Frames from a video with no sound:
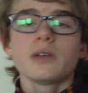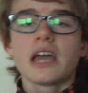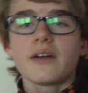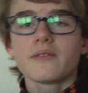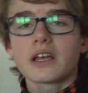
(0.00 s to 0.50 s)
we
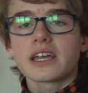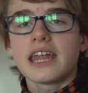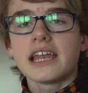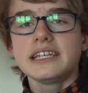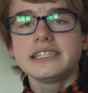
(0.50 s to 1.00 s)
have like an
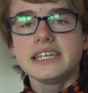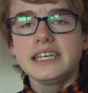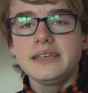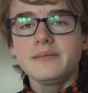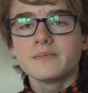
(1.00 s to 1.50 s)

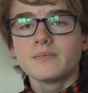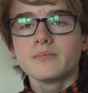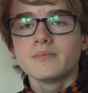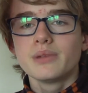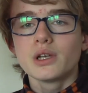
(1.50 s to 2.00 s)
LED
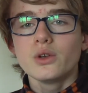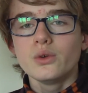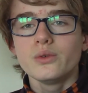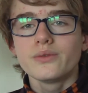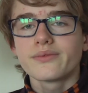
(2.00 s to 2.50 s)

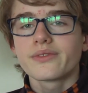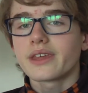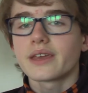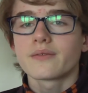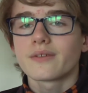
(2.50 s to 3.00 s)
balloon
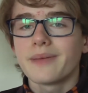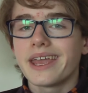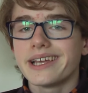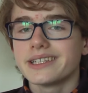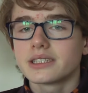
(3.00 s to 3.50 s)
thing from
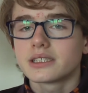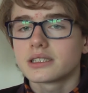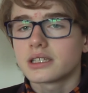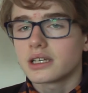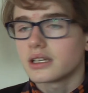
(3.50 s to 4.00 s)
it.
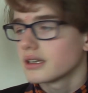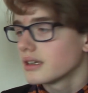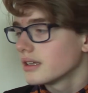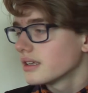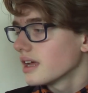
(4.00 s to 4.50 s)
It's like
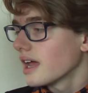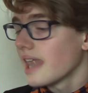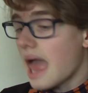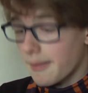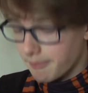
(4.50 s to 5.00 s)
a
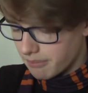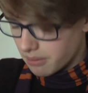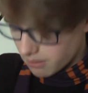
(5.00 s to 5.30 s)
lamp.